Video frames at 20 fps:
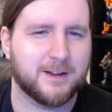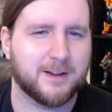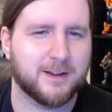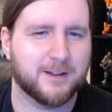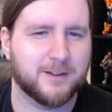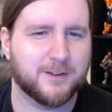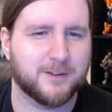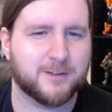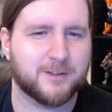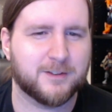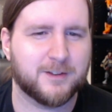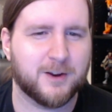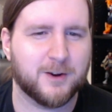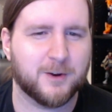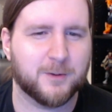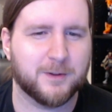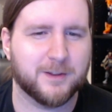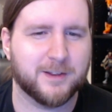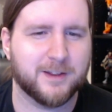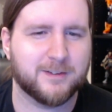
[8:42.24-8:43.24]
It looks
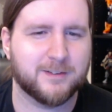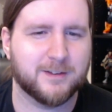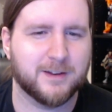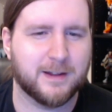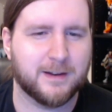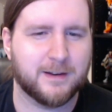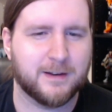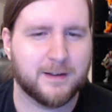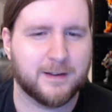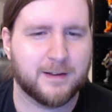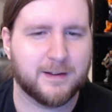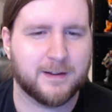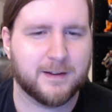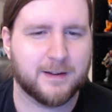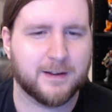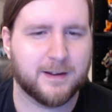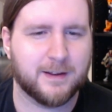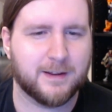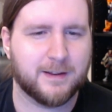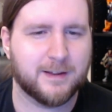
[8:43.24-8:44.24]
terrible, doesn't it?
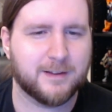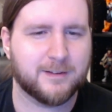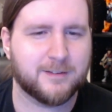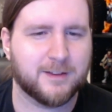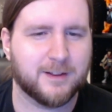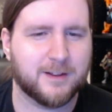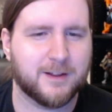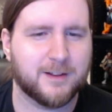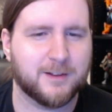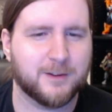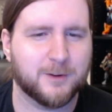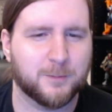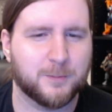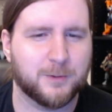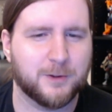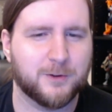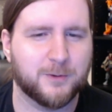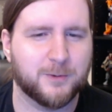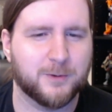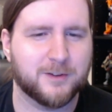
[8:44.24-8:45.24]
I guess the color
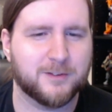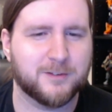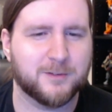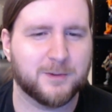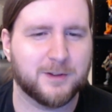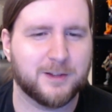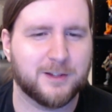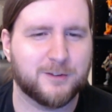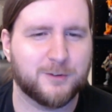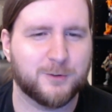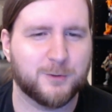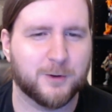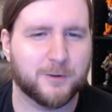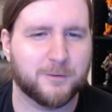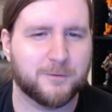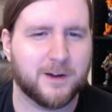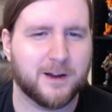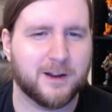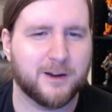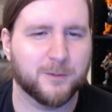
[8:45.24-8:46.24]
blue doesn't really suit a
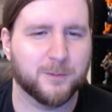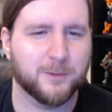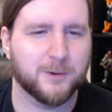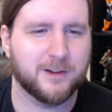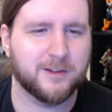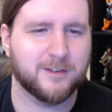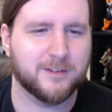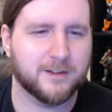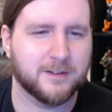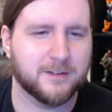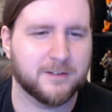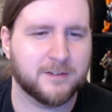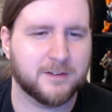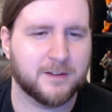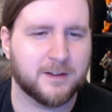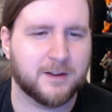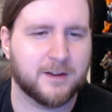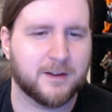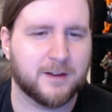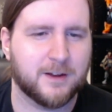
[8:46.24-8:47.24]
fire priestess.
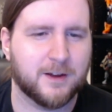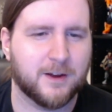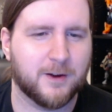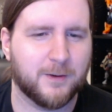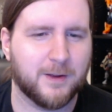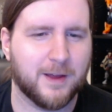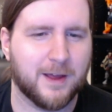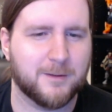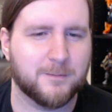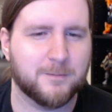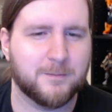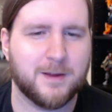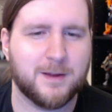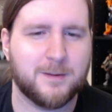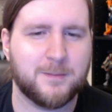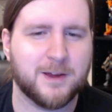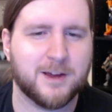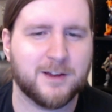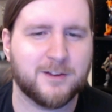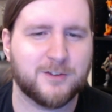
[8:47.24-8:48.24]
Okay,
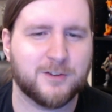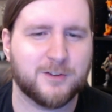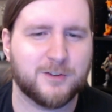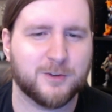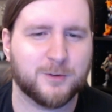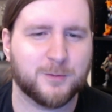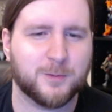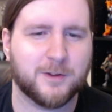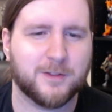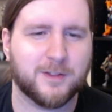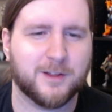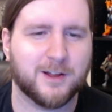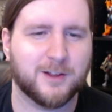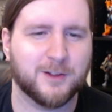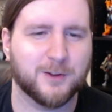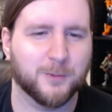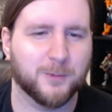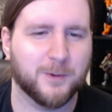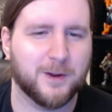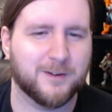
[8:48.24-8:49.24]
maybe I should just wear the
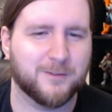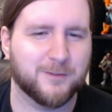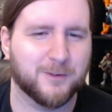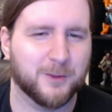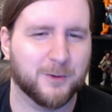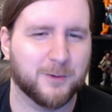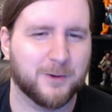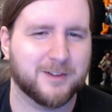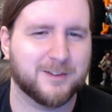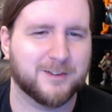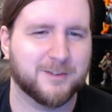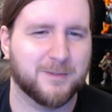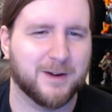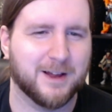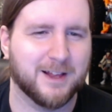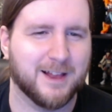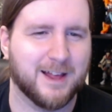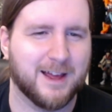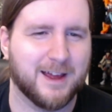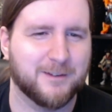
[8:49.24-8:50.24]
color red for the rest of
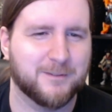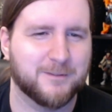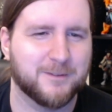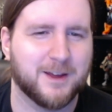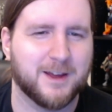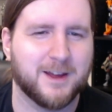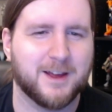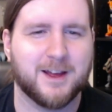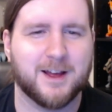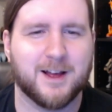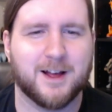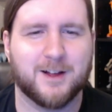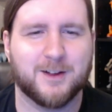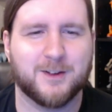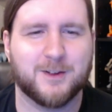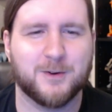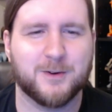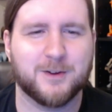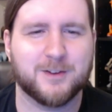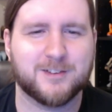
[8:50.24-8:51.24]
my life. I'll
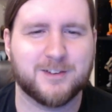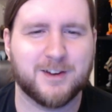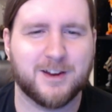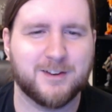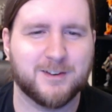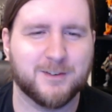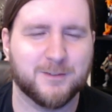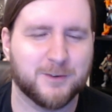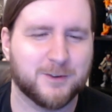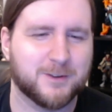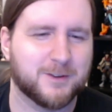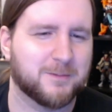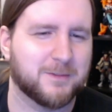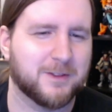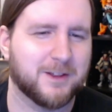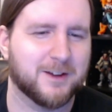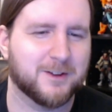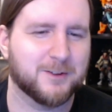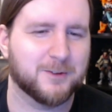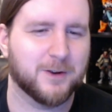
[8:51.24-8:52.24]
go exchange it for
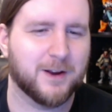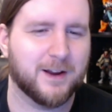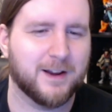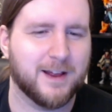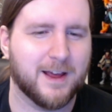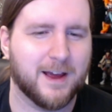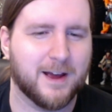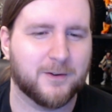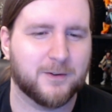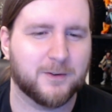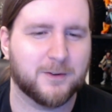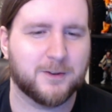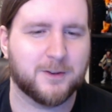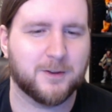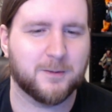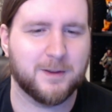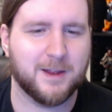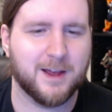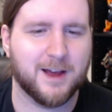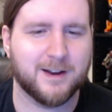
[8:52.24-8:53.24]
something else right now.
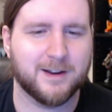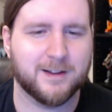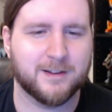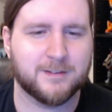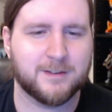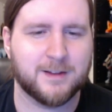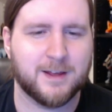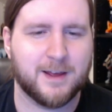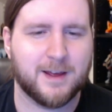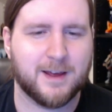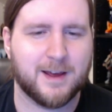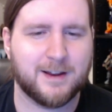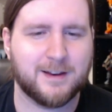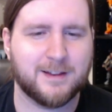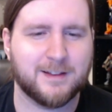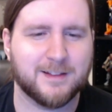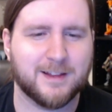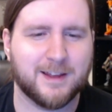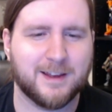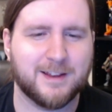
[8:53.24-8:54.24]
To be honest, I
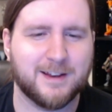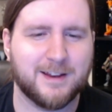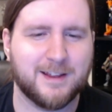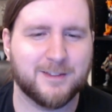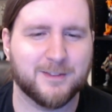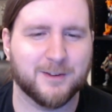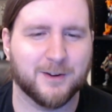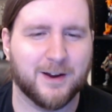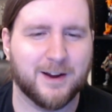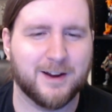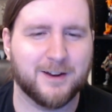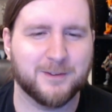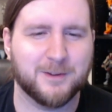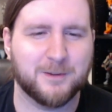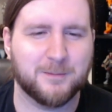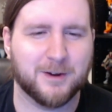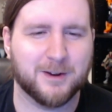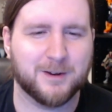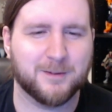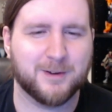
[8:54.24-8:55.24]
didn't like it either. I
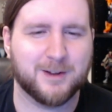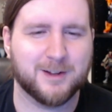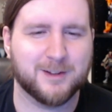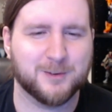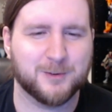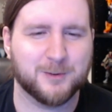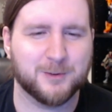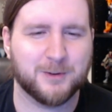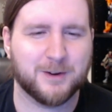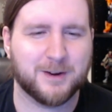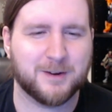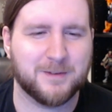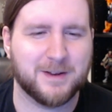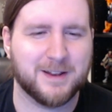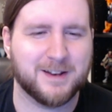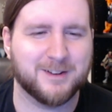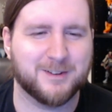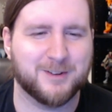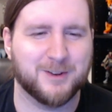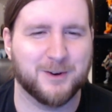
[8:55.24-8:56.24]
only bought it because it was
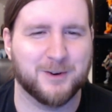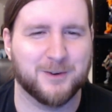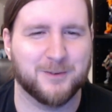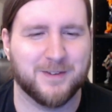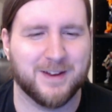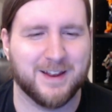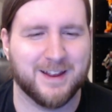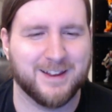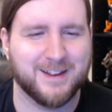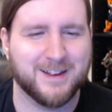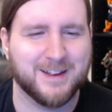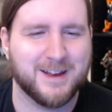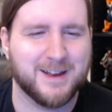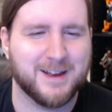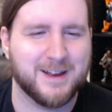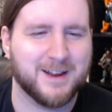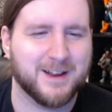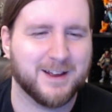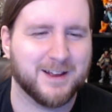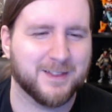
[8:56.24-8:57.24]
recommended to me.
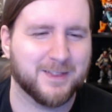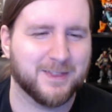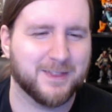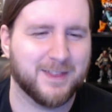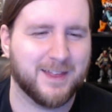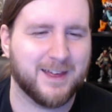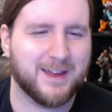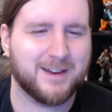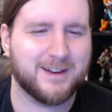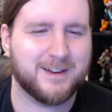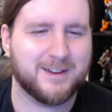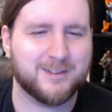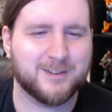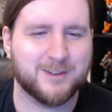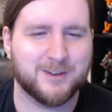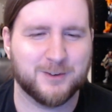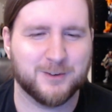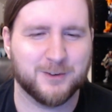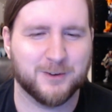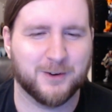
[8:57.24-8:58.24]
that
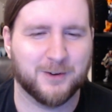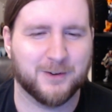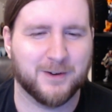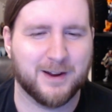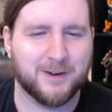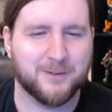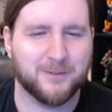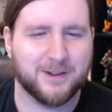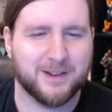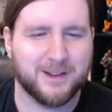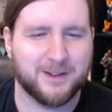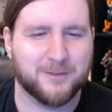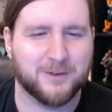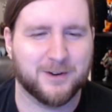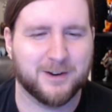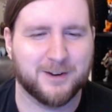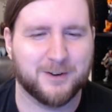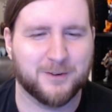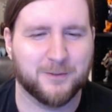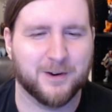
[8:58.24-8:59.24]
isn't true. I really
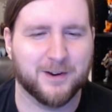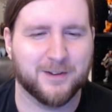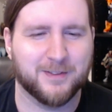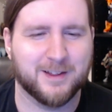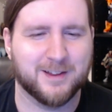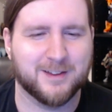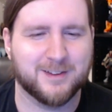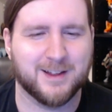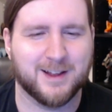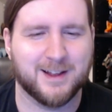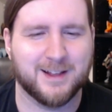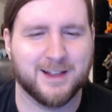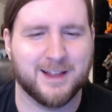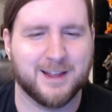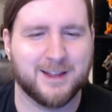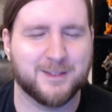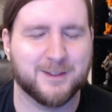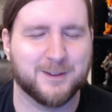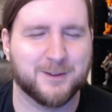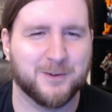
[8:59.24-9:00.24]
wanted to wear this. I
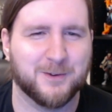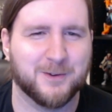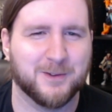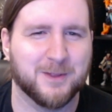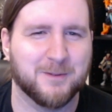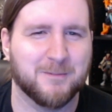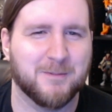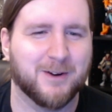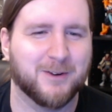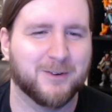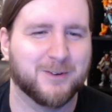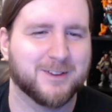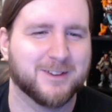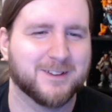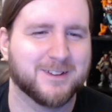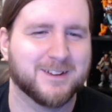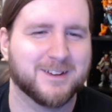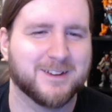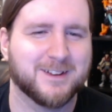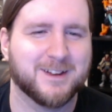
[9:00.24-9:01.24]
like this one the
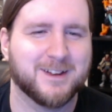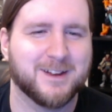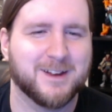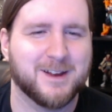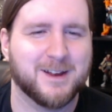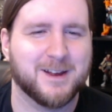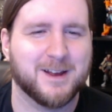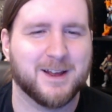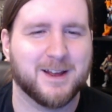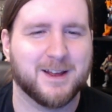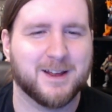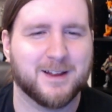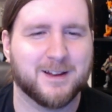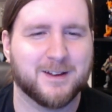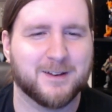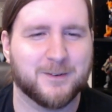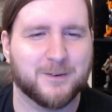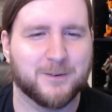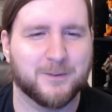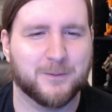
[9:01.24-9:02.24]
most.
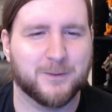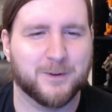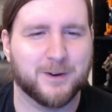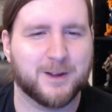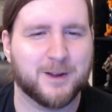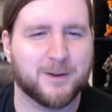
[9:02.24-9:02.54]
Want to